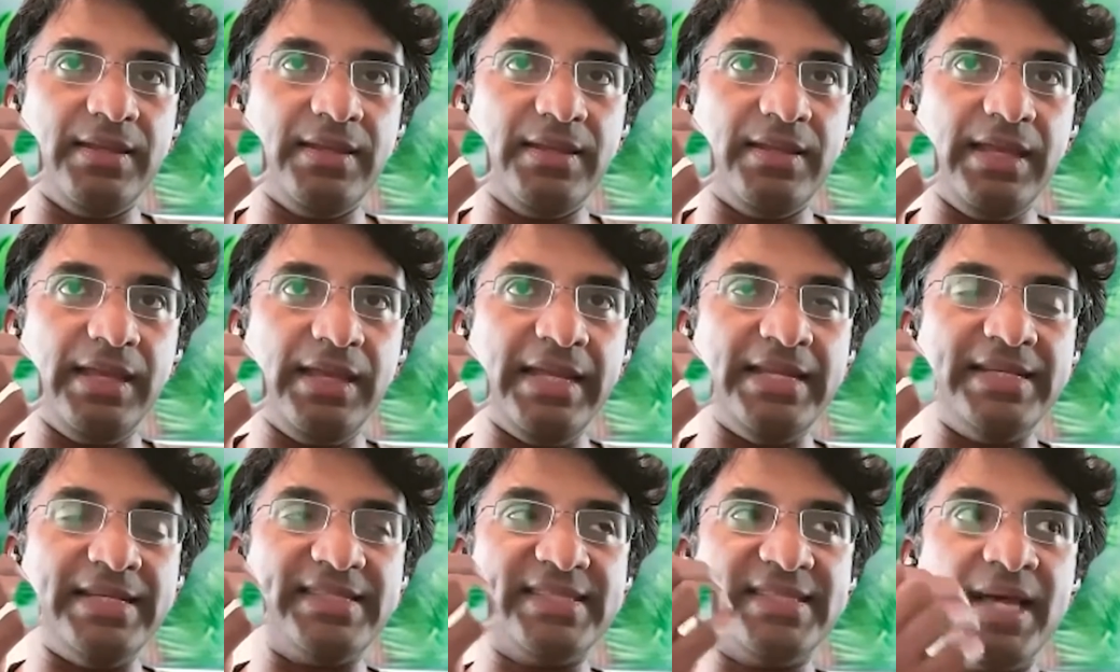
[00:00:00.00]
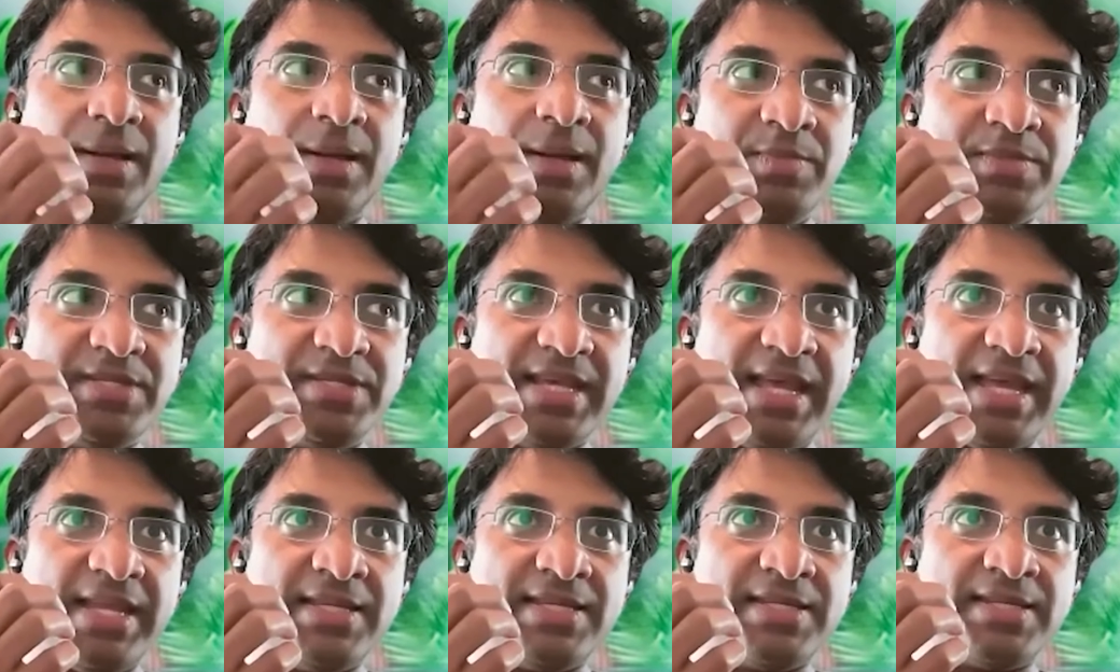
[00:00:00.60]
in some
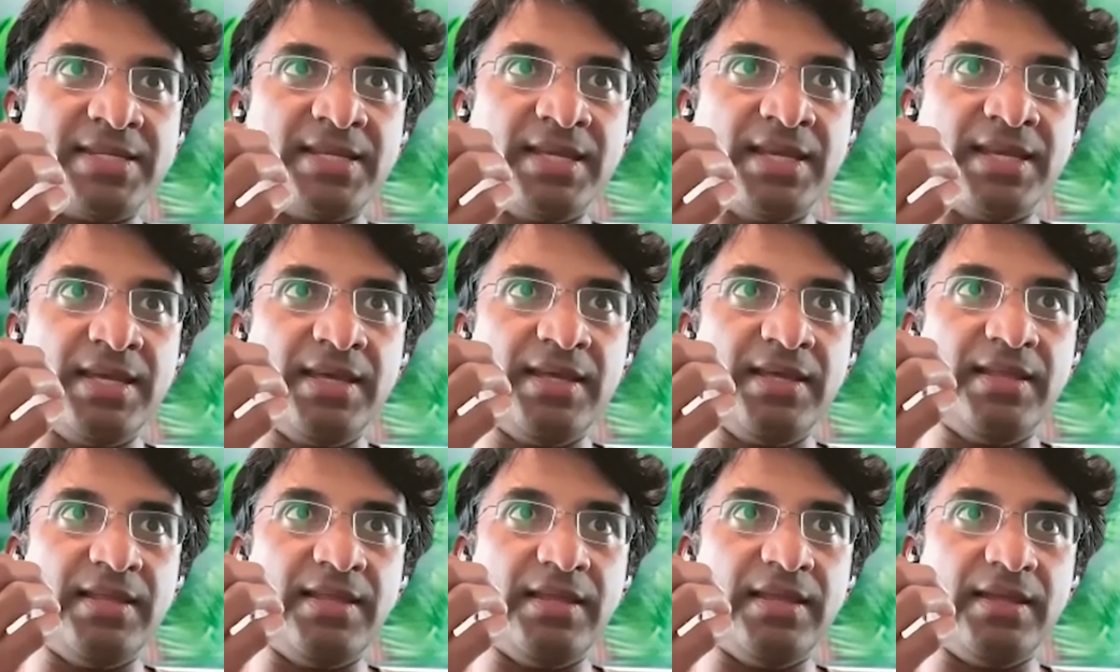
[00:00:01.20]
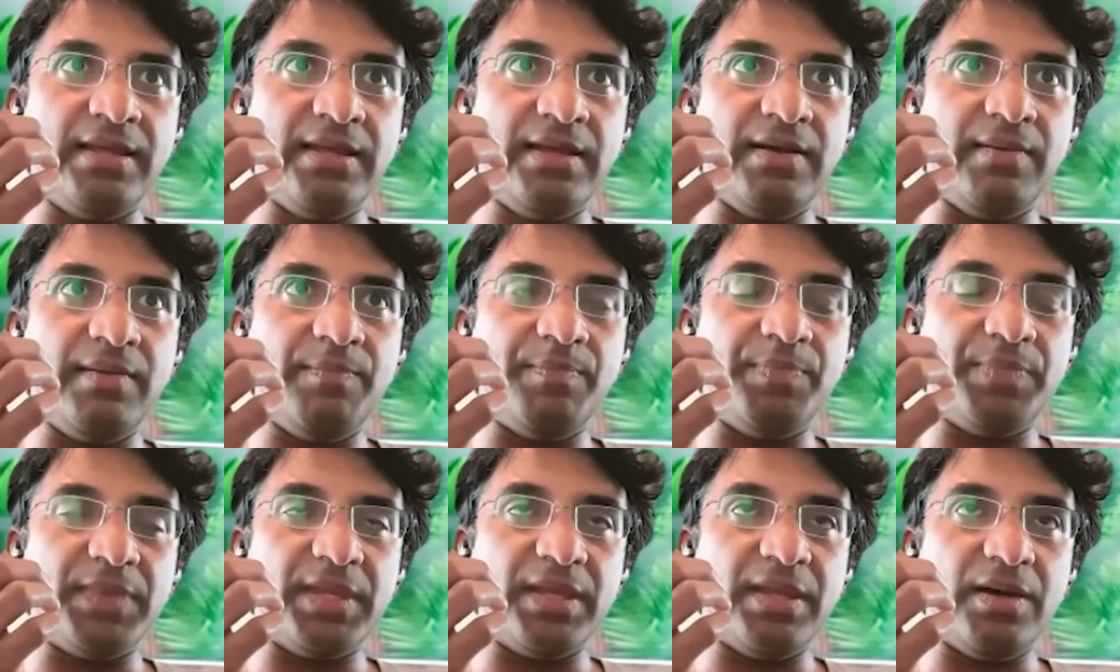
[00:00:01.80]
sense,
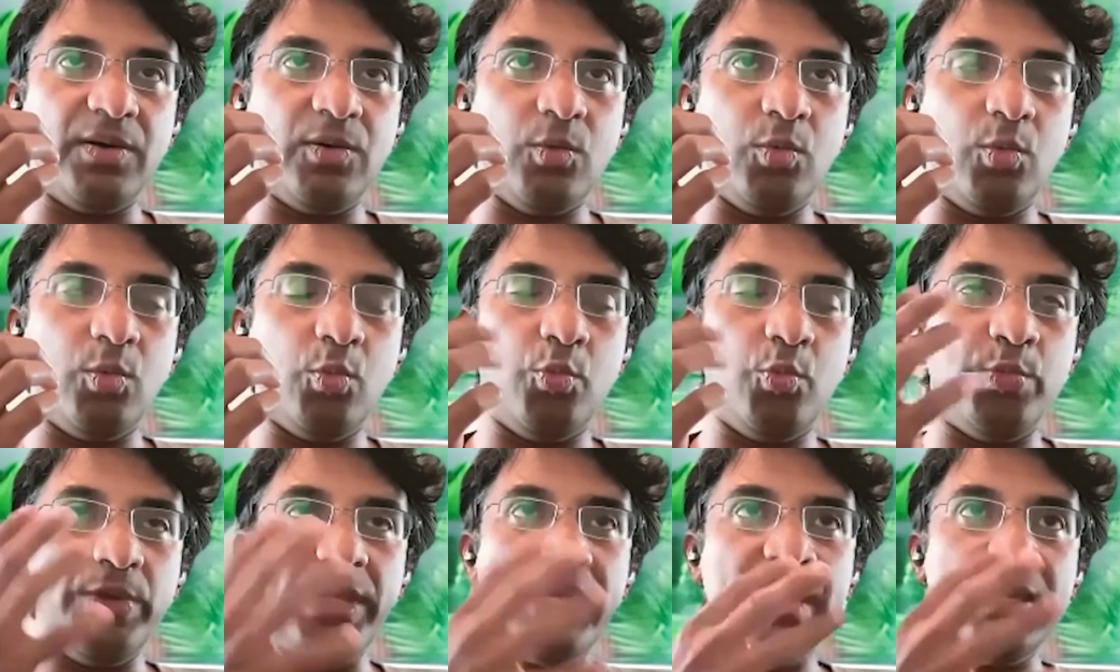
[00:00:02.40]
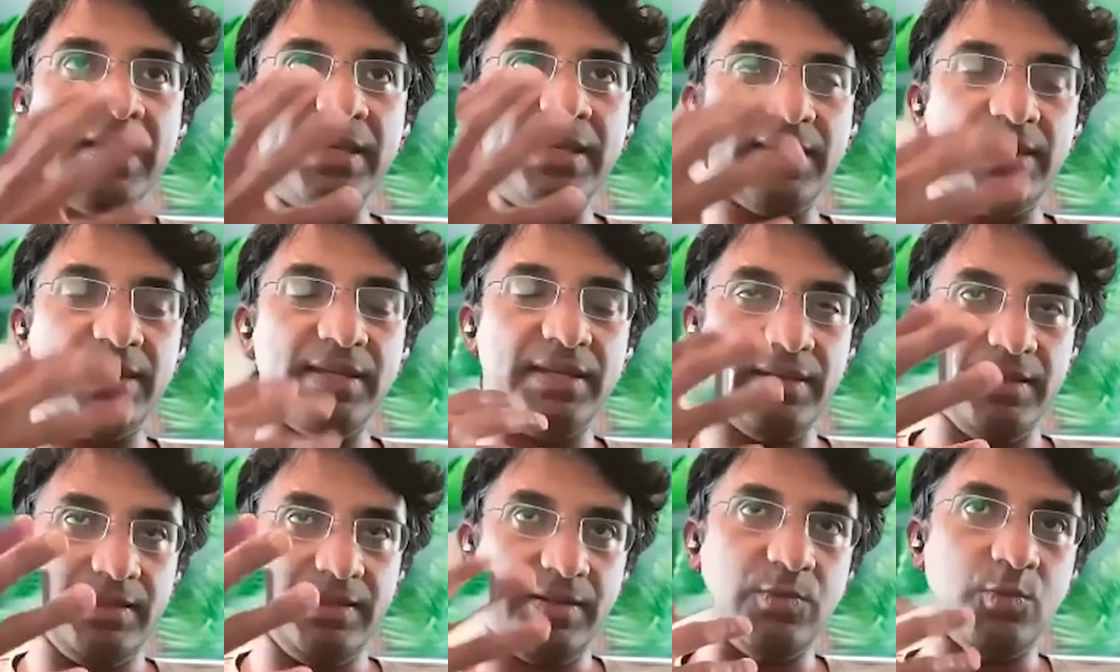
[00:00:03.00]
we
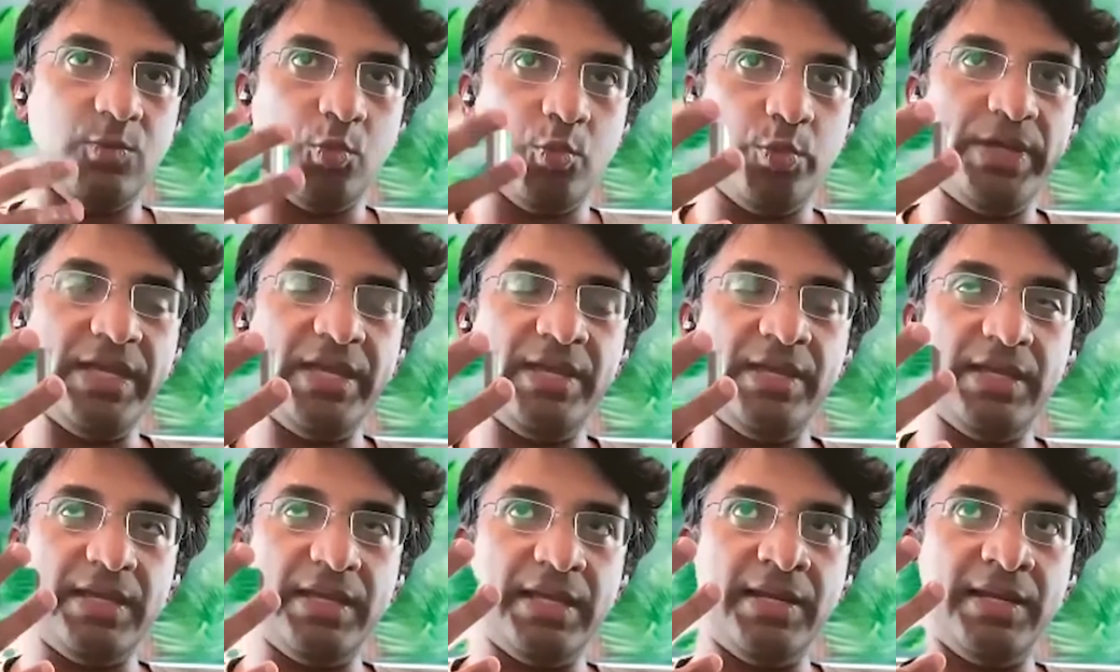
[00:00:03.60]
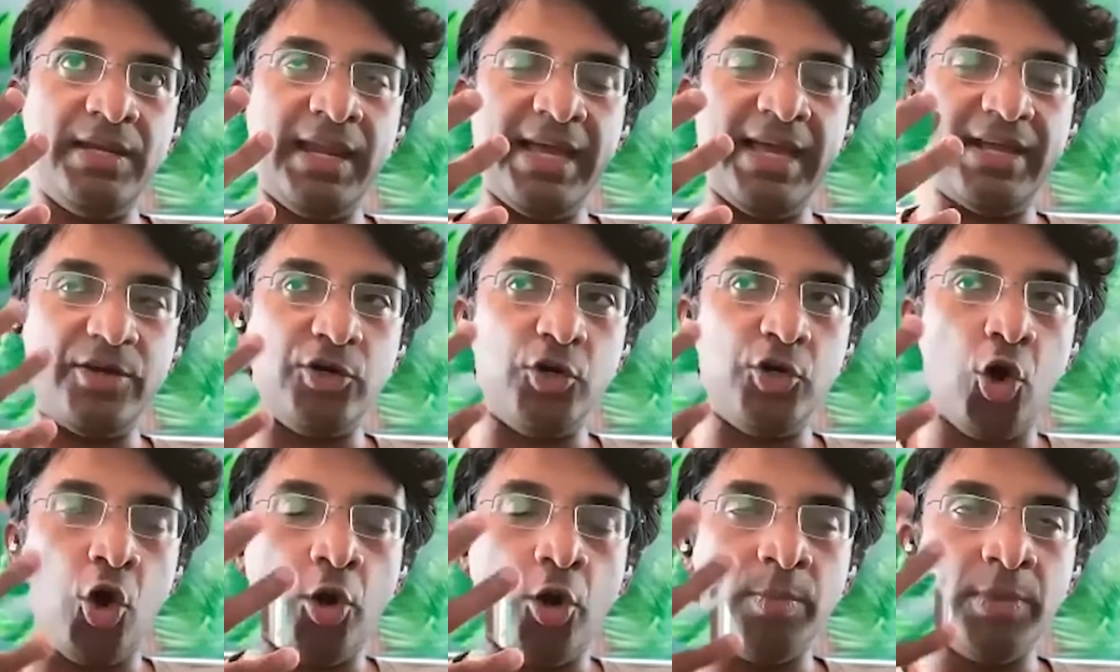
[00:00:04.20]
in like
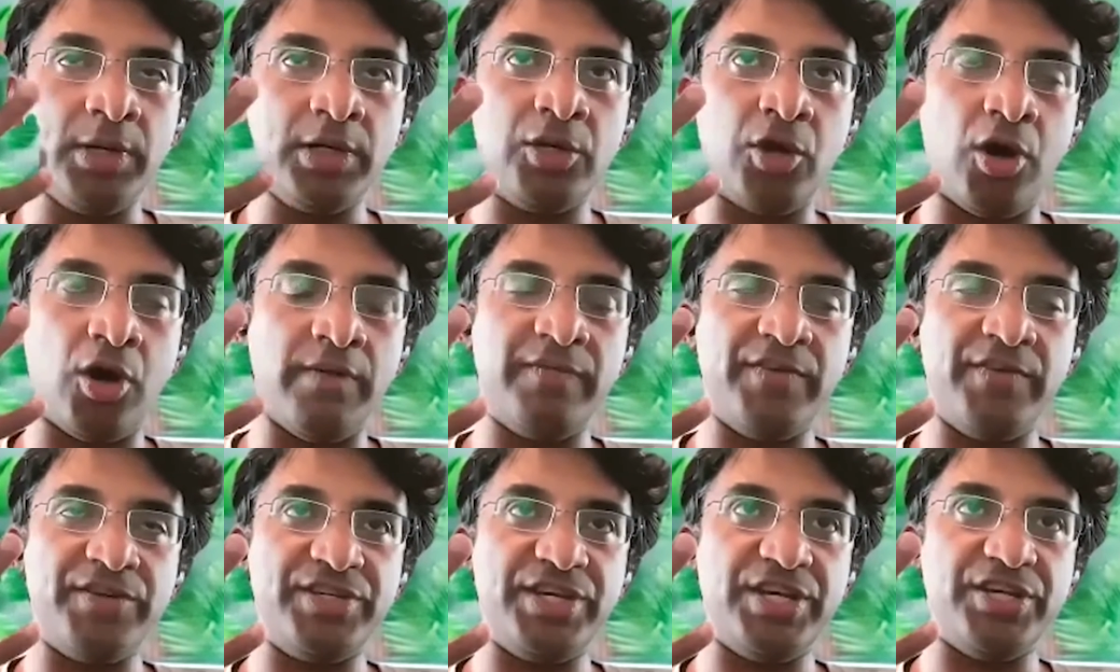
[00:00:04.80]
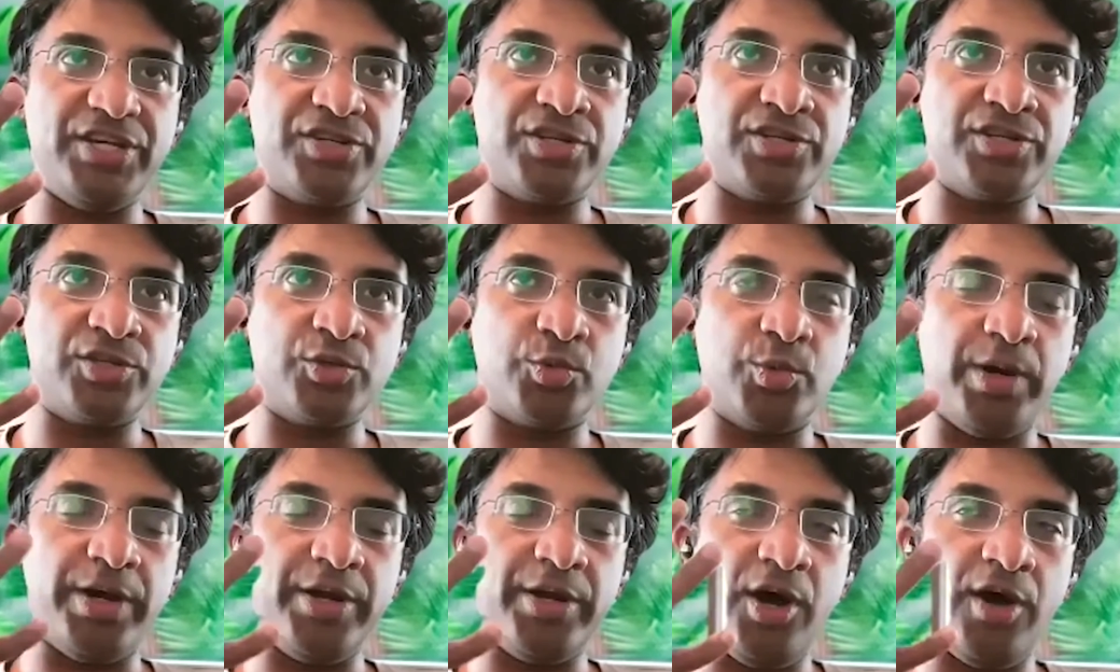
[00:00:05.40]
normal conversations
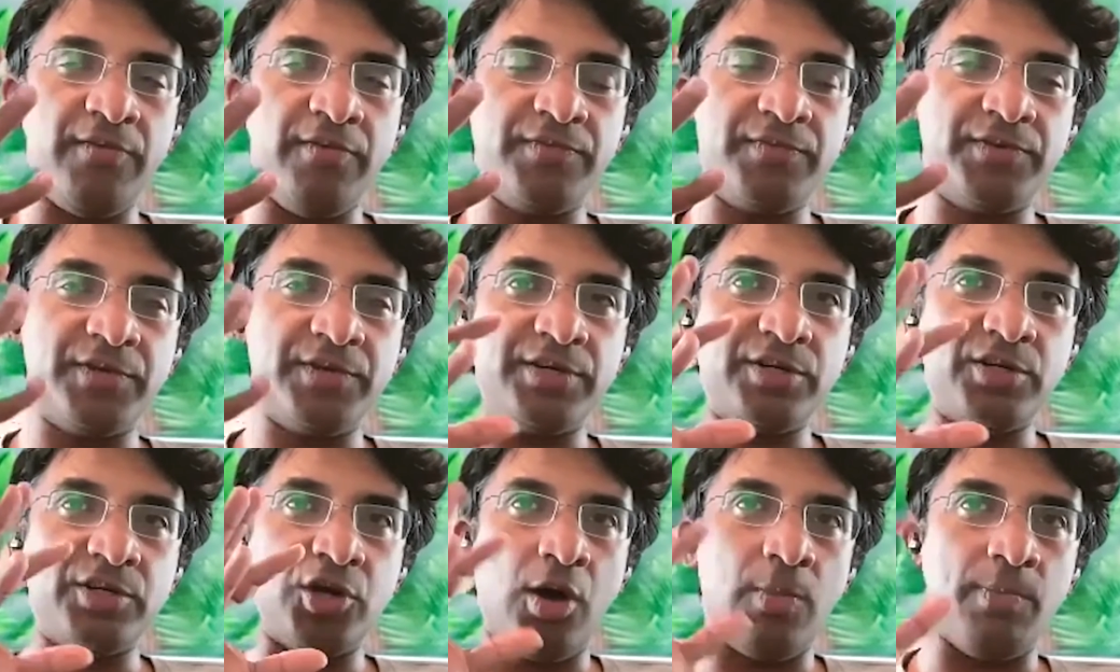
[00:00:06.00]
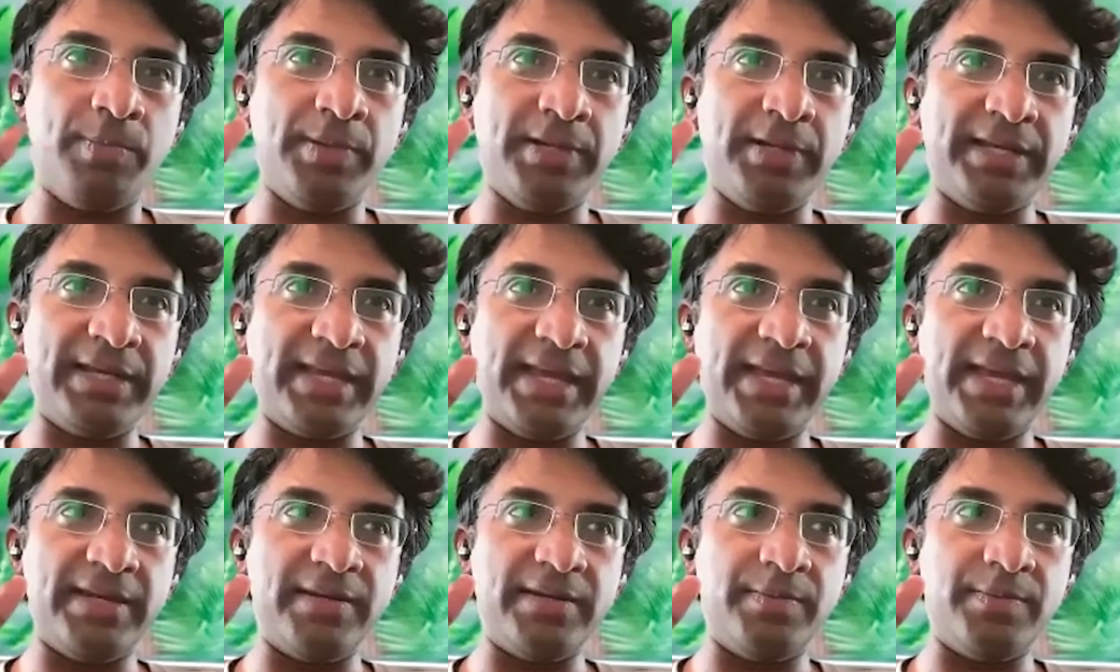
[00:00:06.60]
quite often
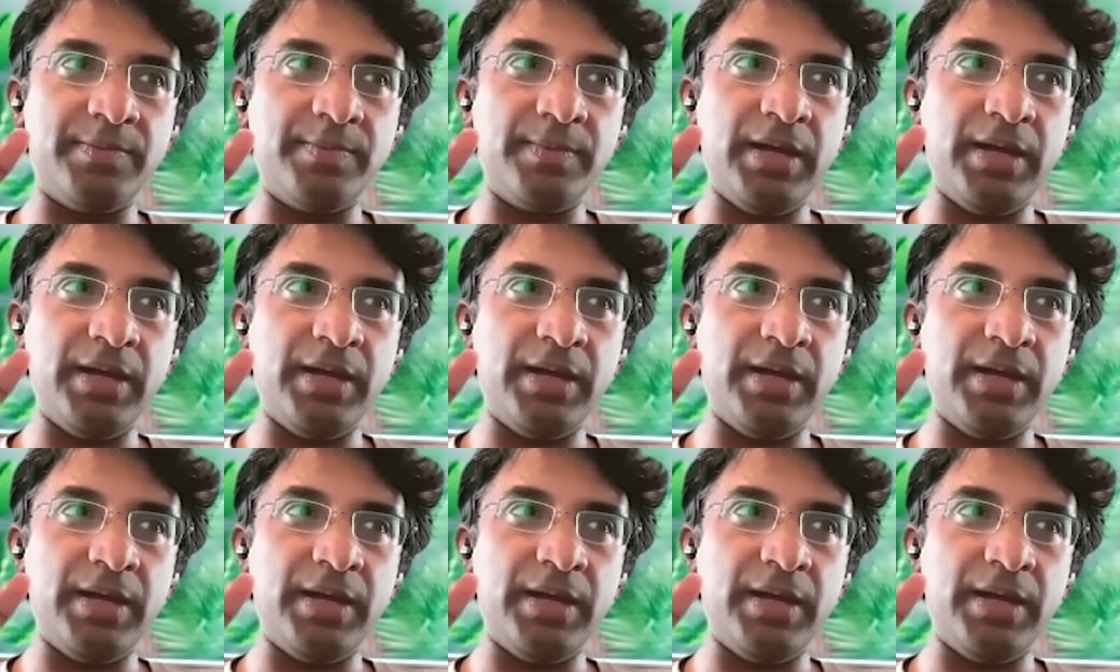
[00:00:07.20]
complicate